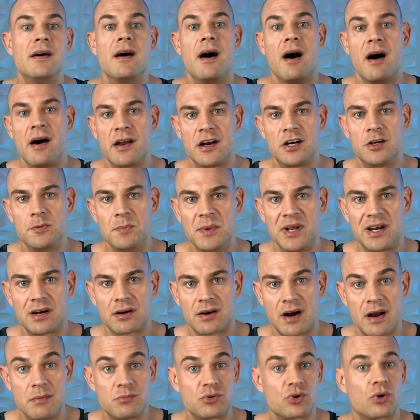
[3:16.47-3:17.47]
one hundred
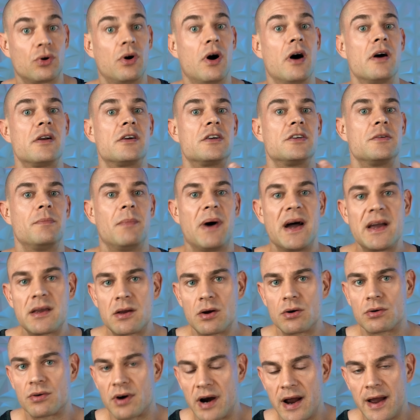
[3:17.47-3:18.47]
milligrams or one hundred
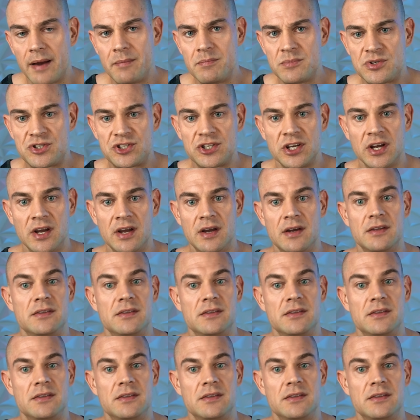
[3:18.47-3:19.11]
micrograms,